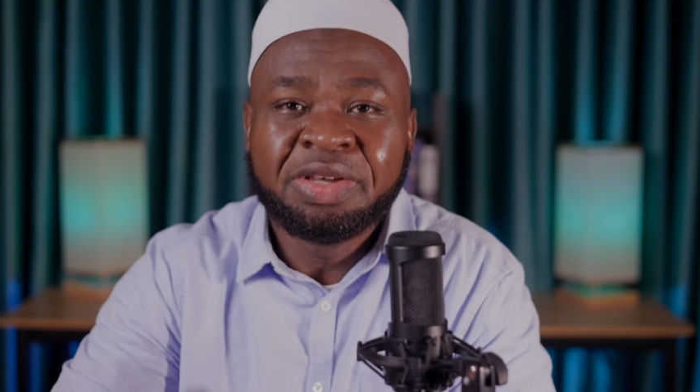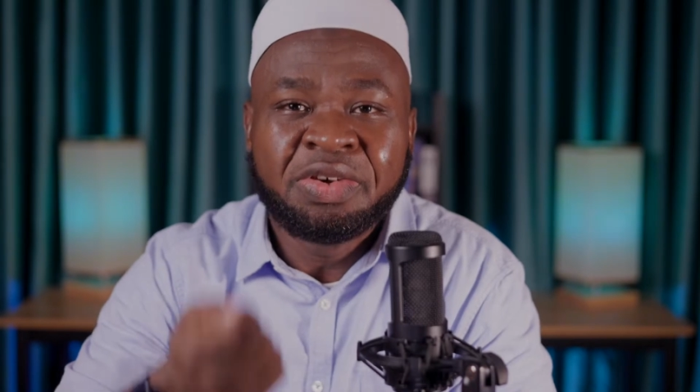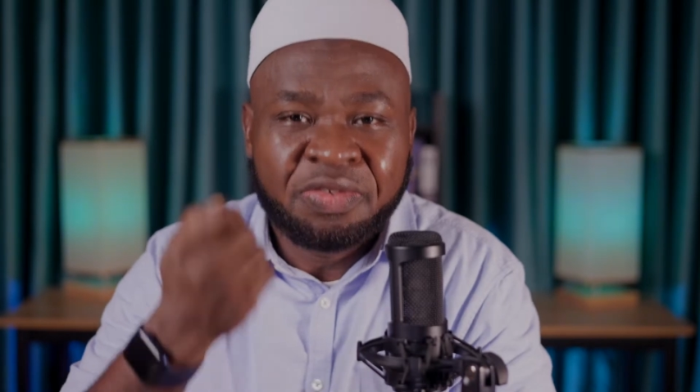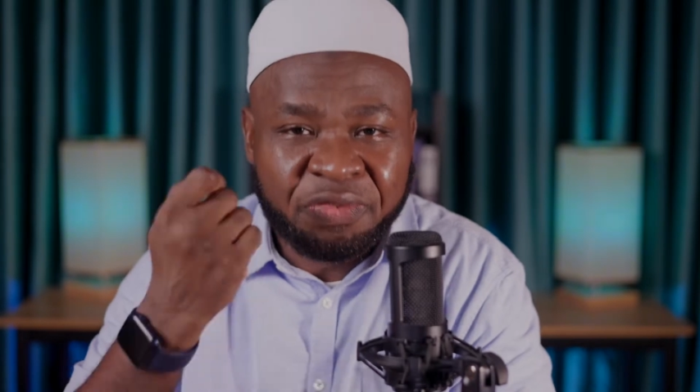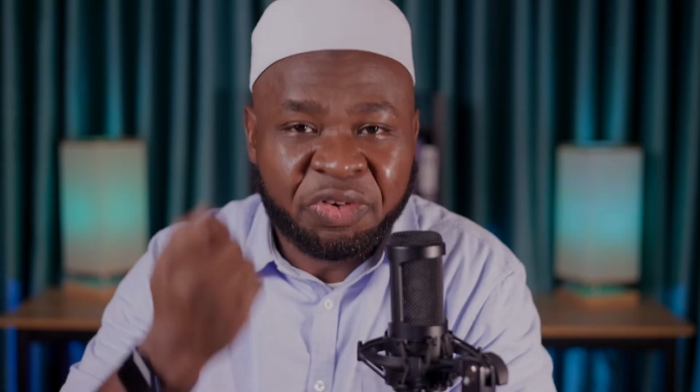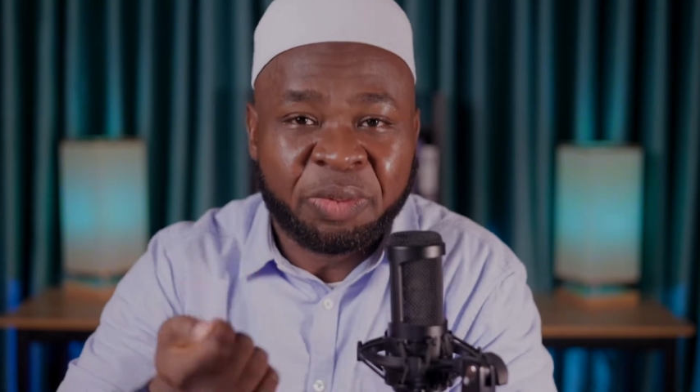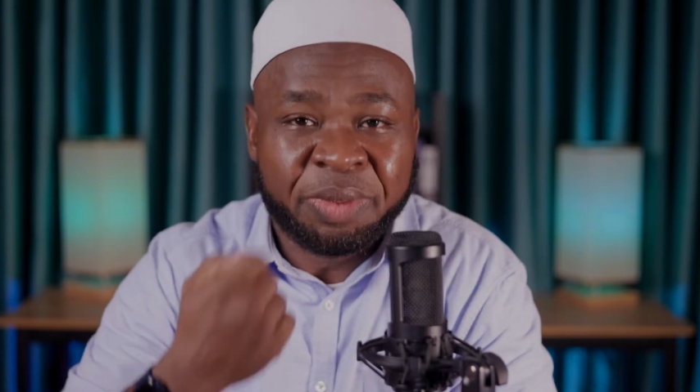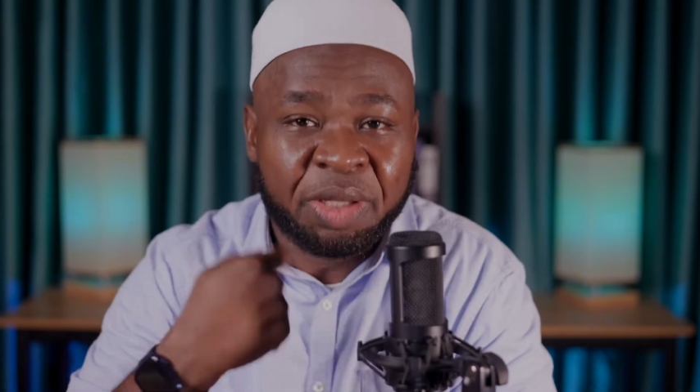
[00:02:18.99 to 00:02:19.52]

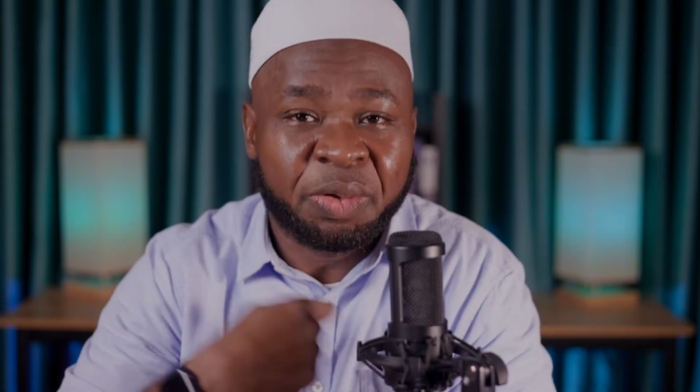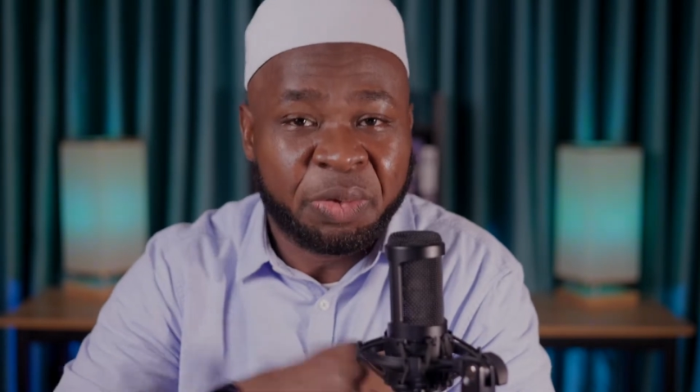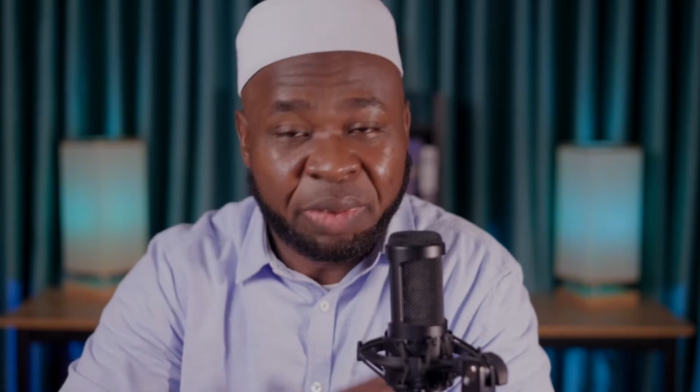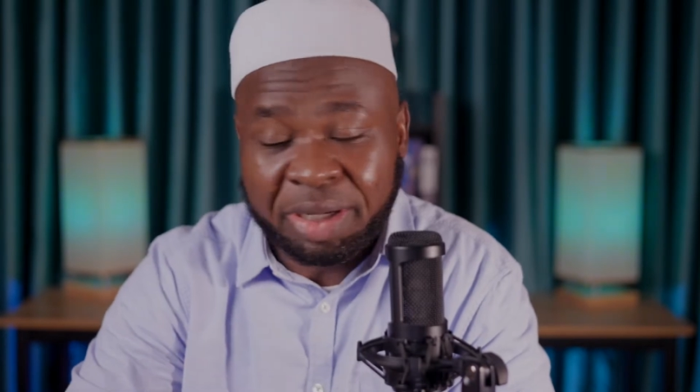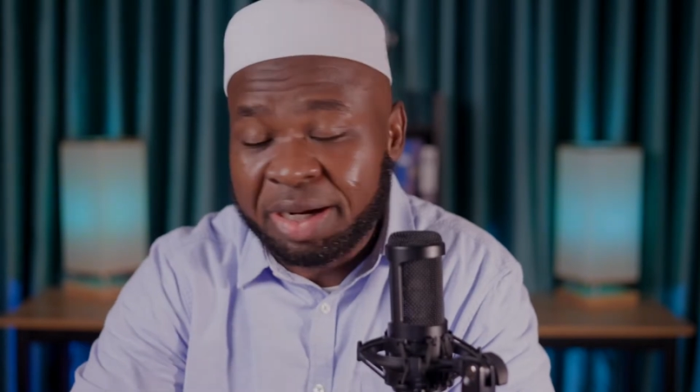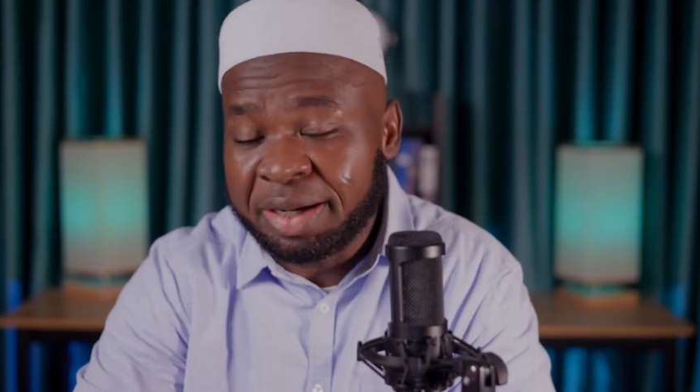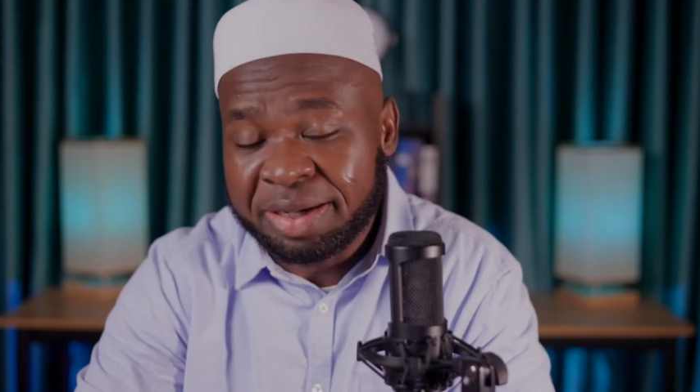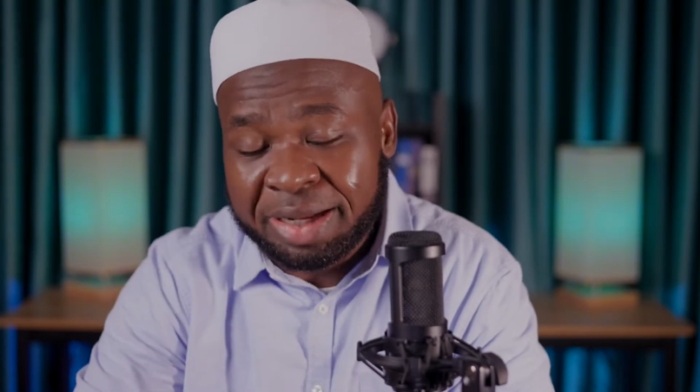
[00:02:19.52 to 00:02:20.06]
from the
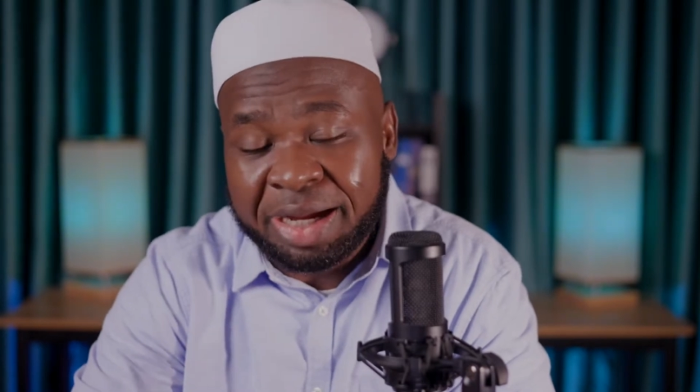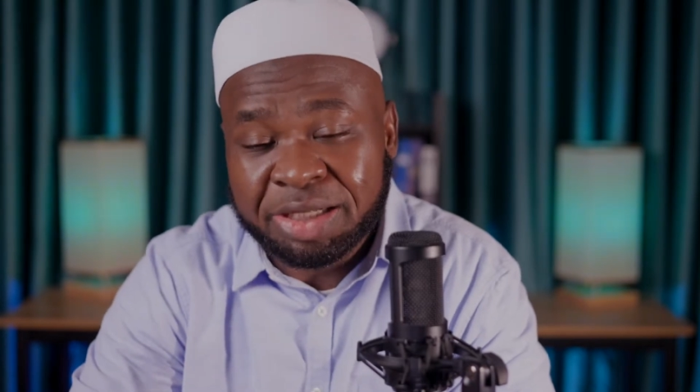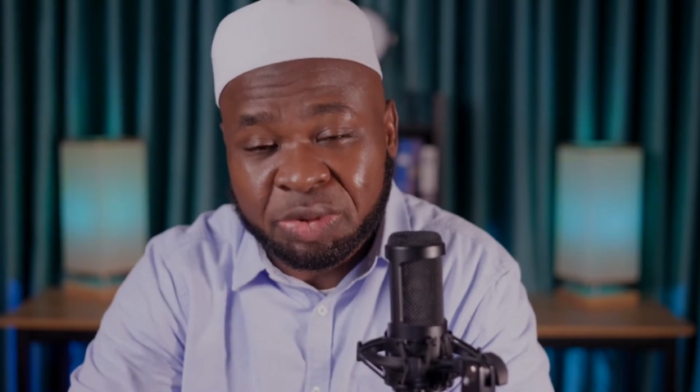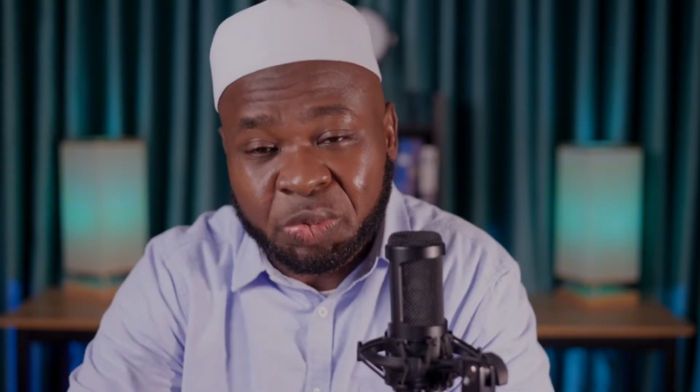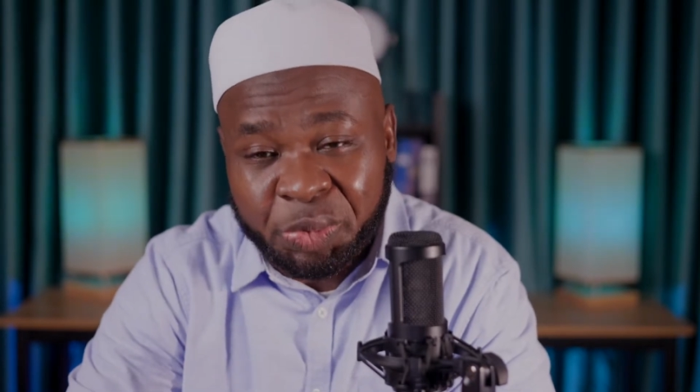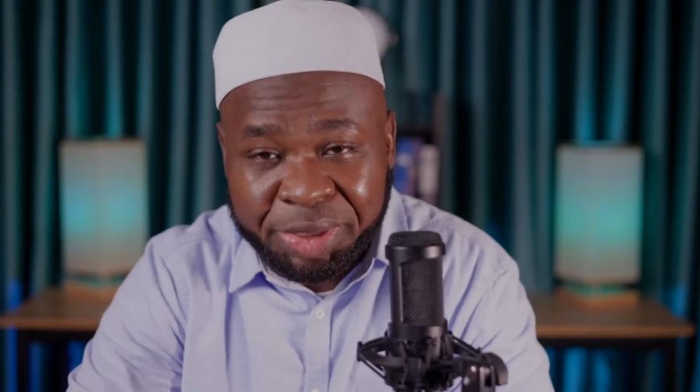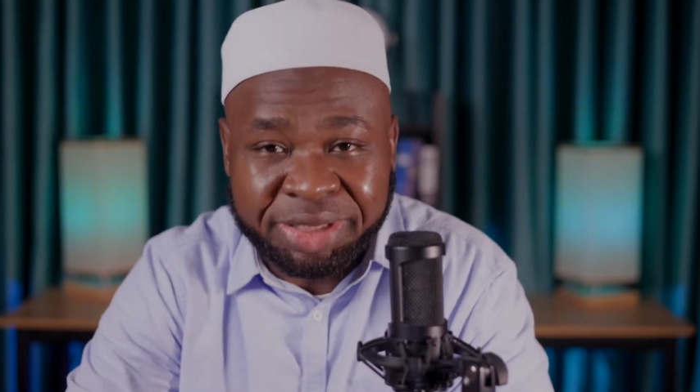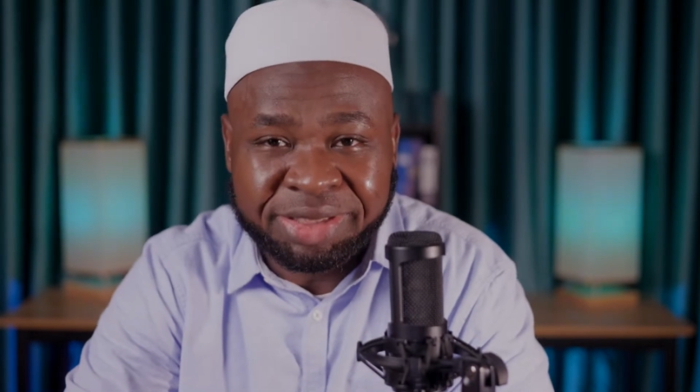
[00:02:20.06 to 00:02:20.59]
Qur'an
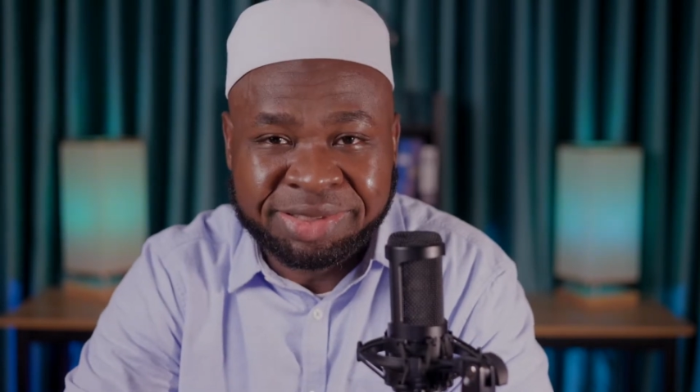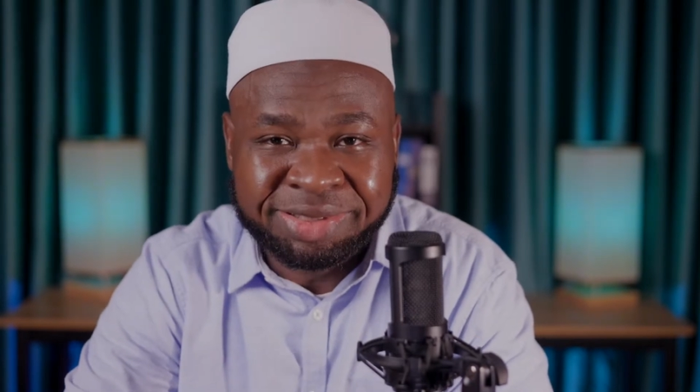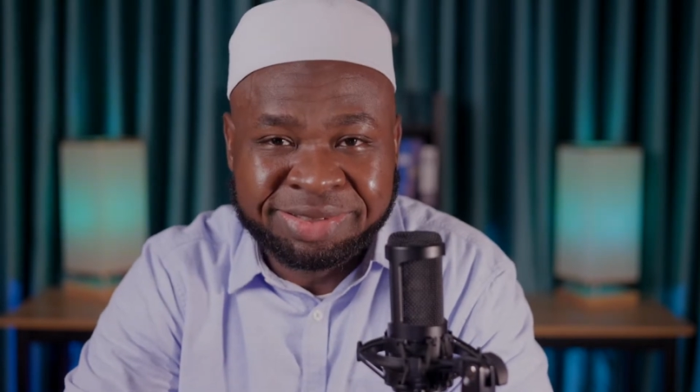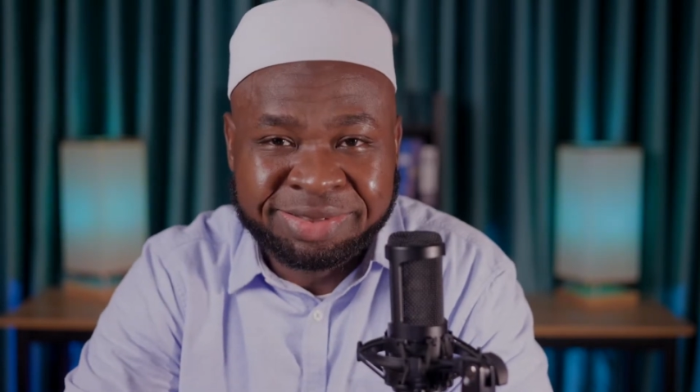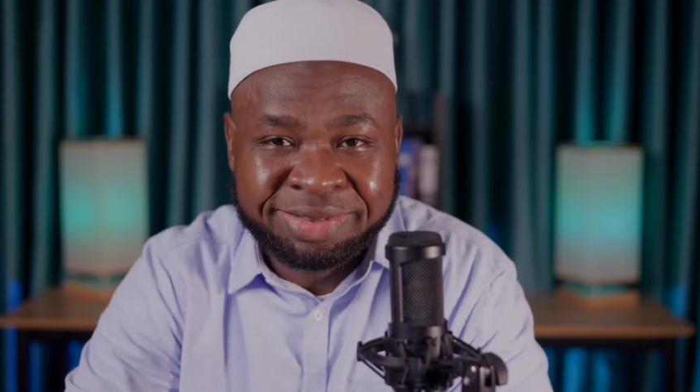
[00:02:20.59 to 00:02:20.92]
as well.